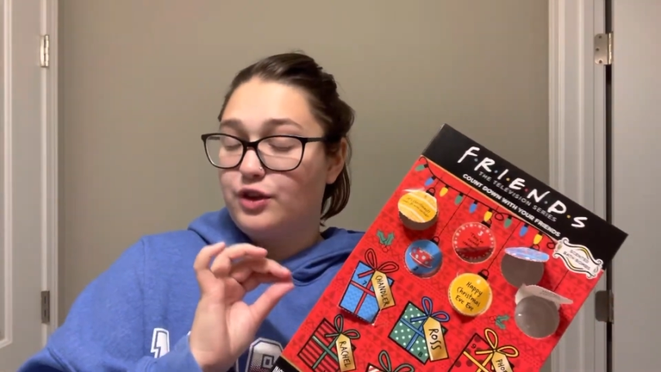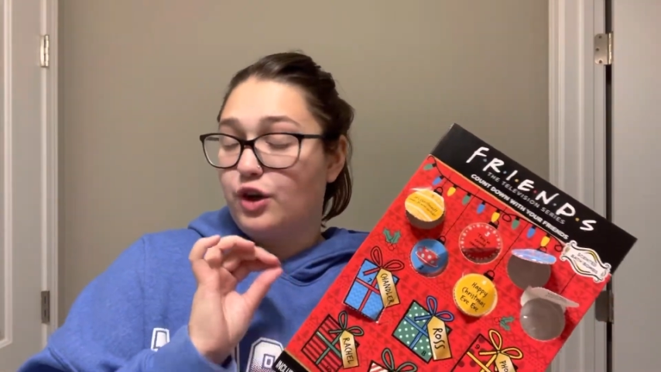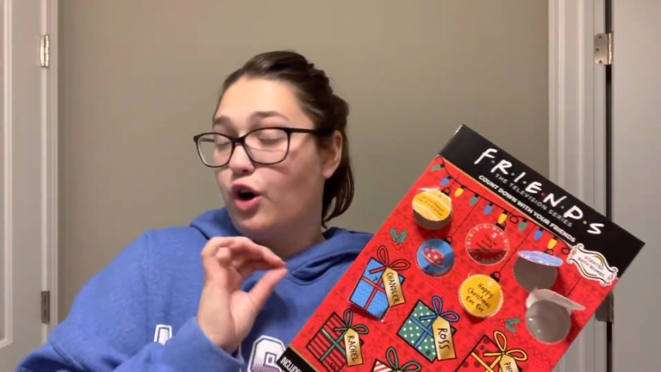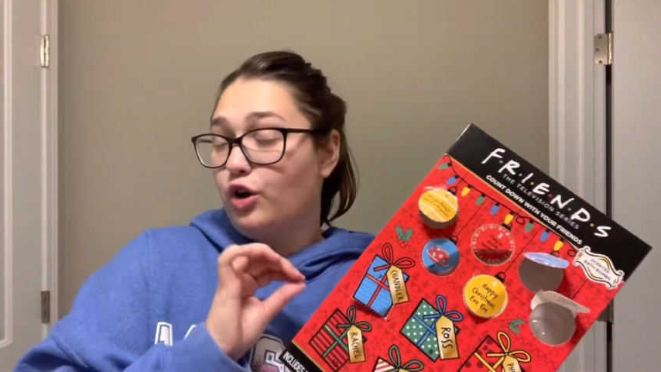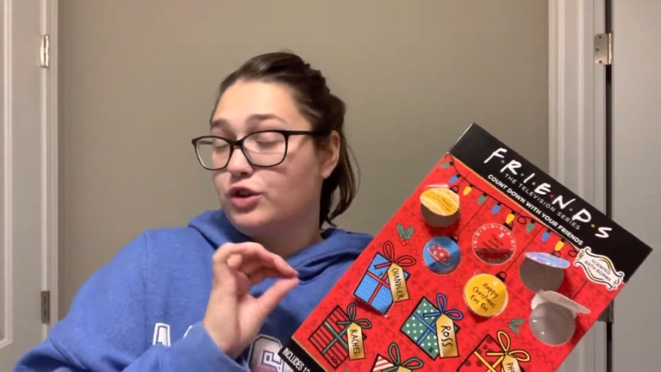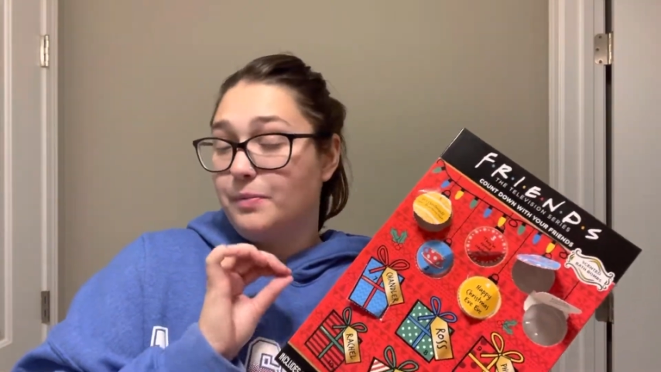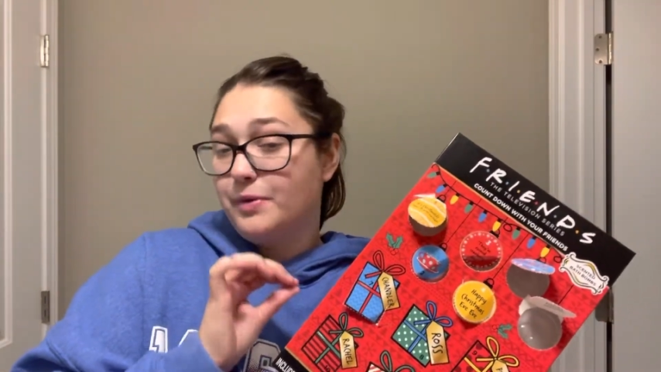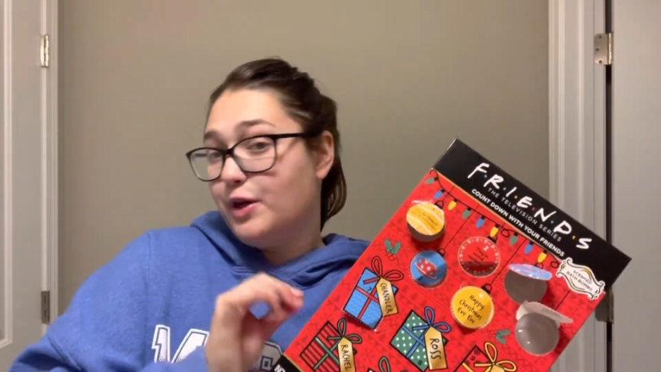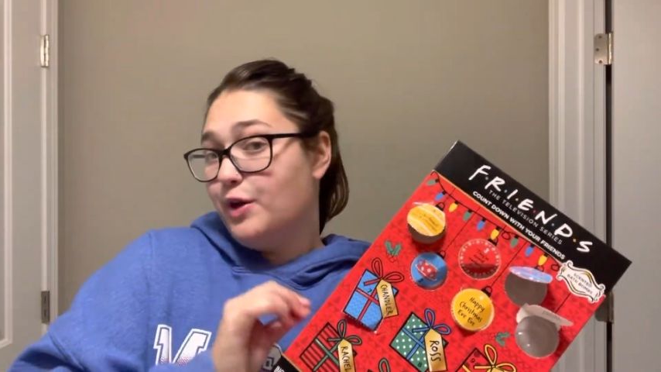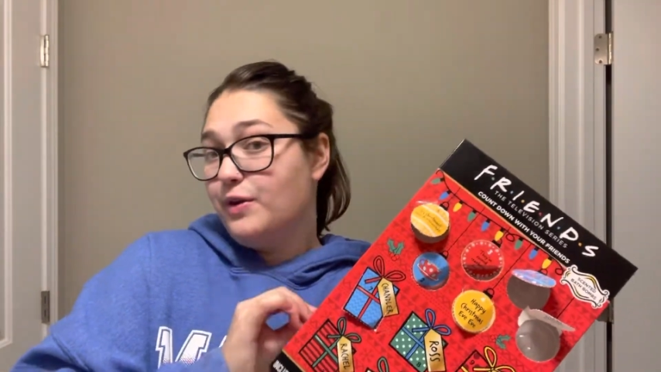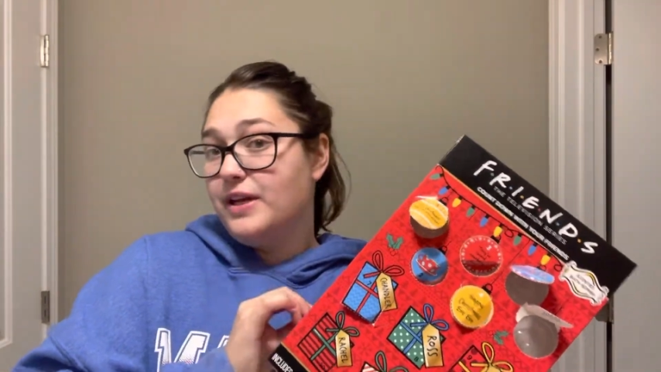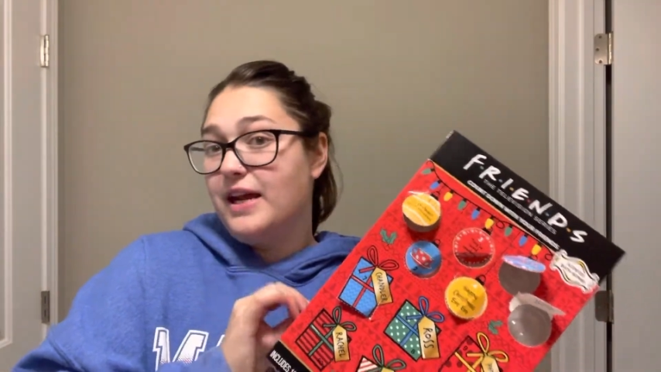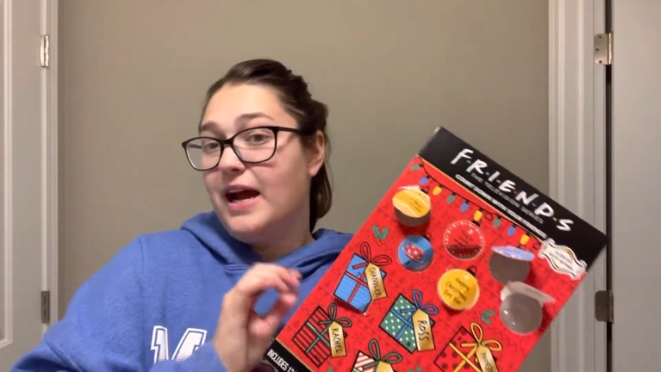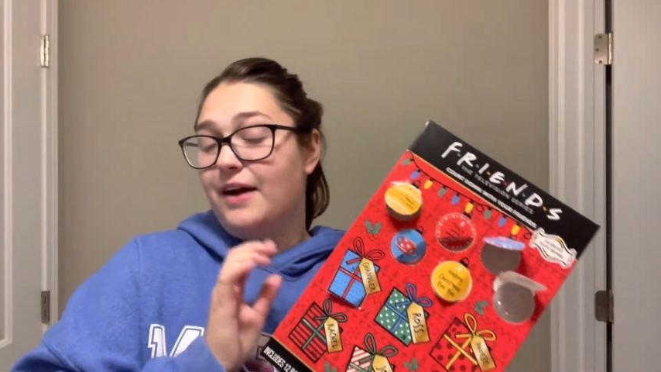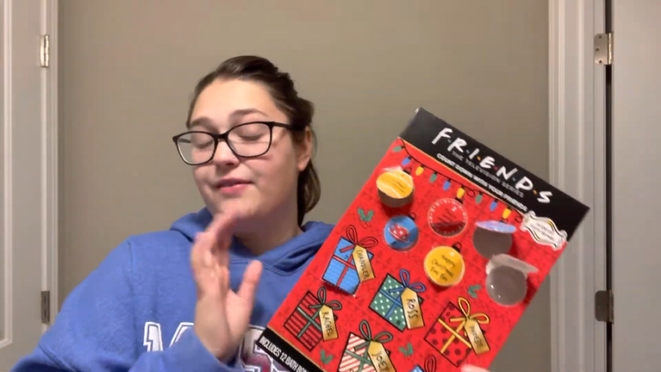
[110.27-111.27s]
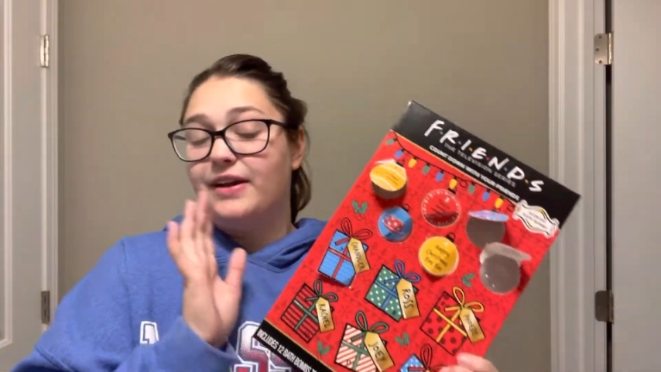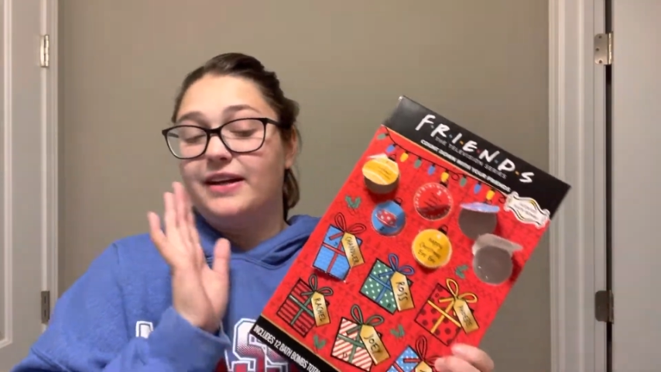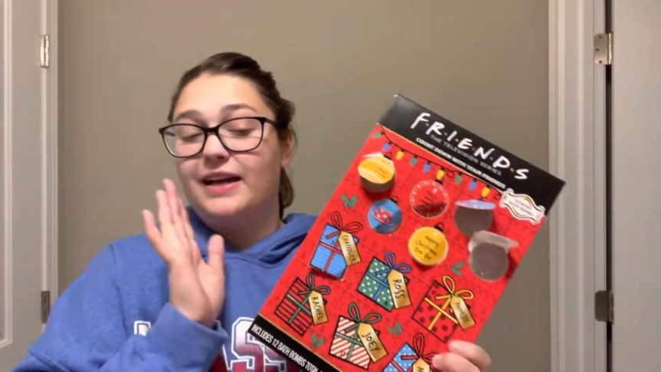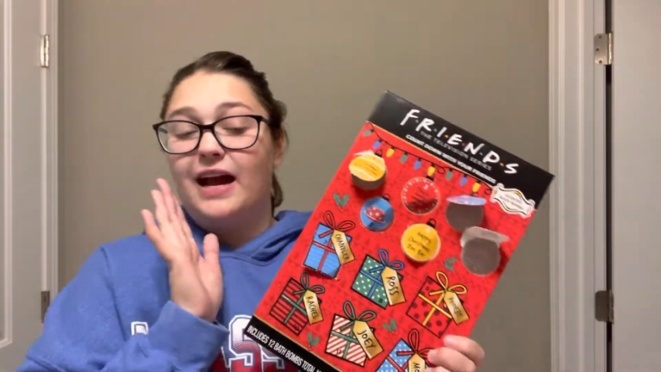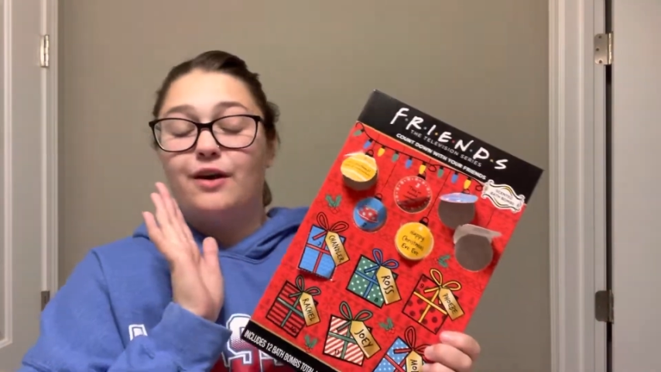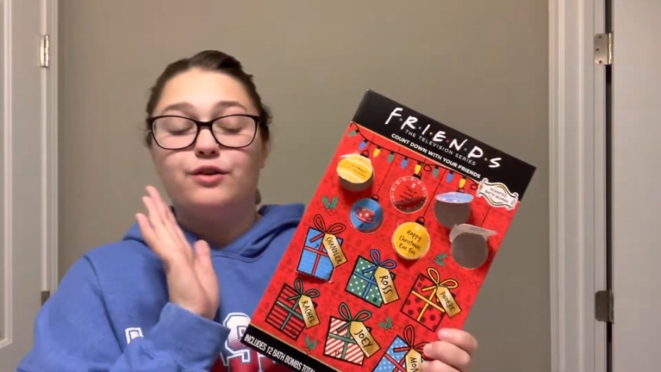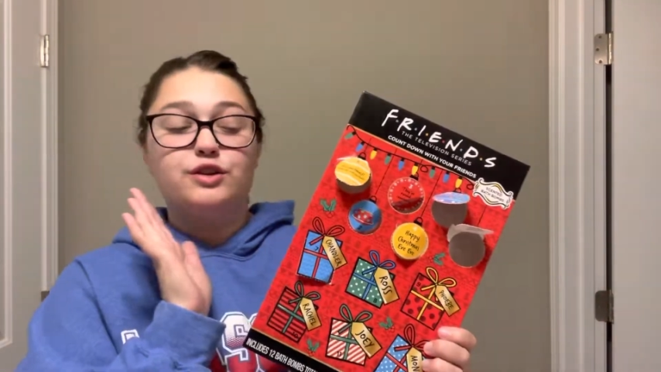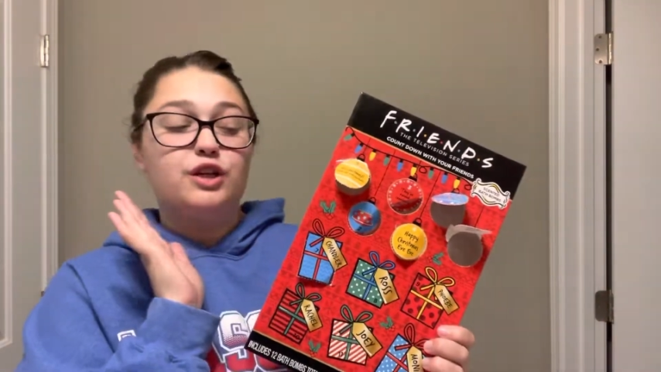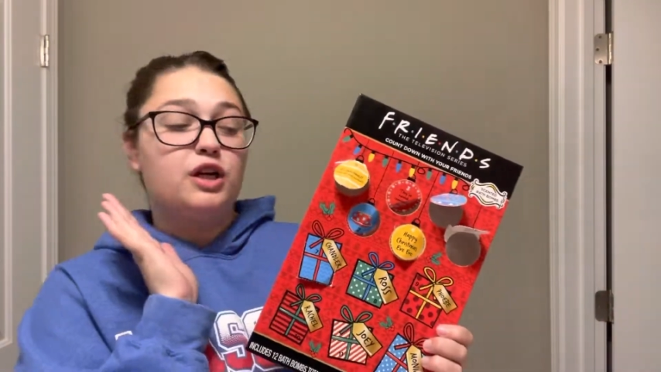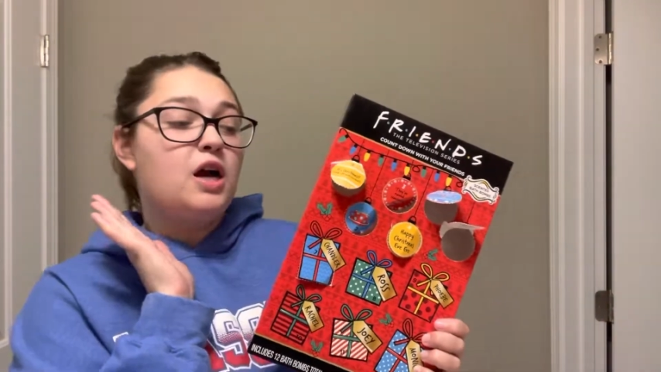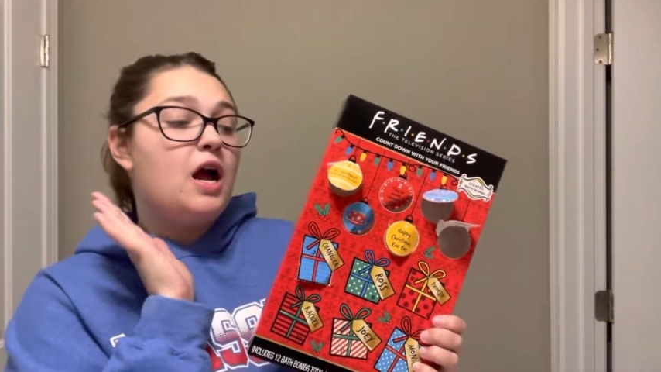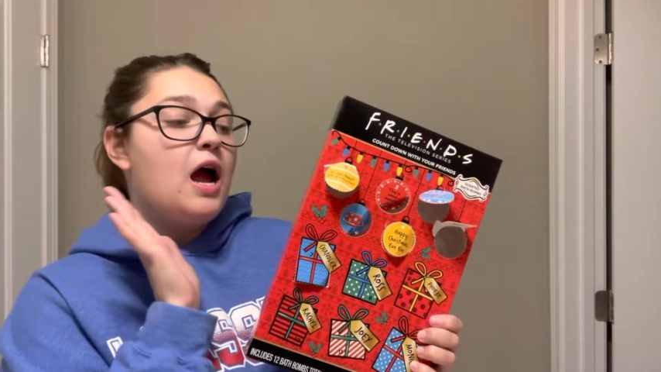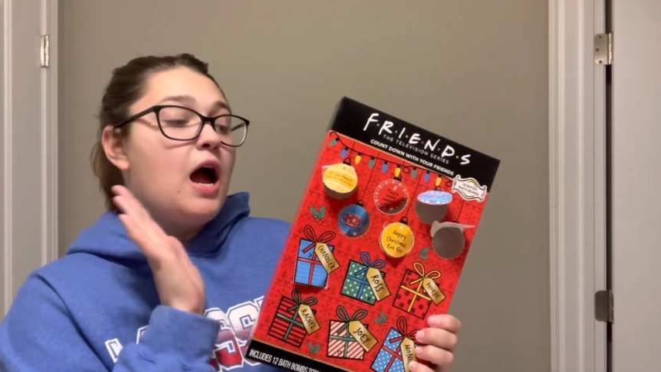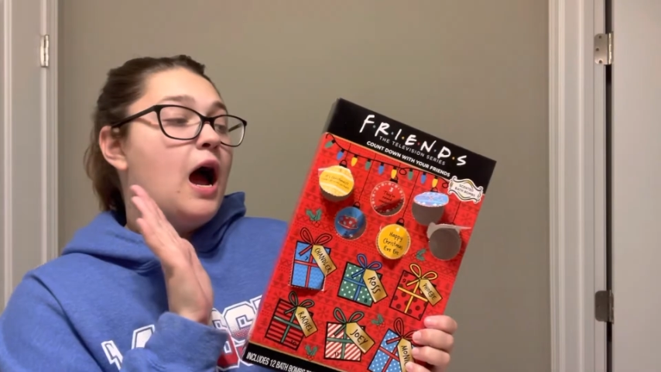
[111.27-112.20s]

Ulta Beauty Advent Calendar,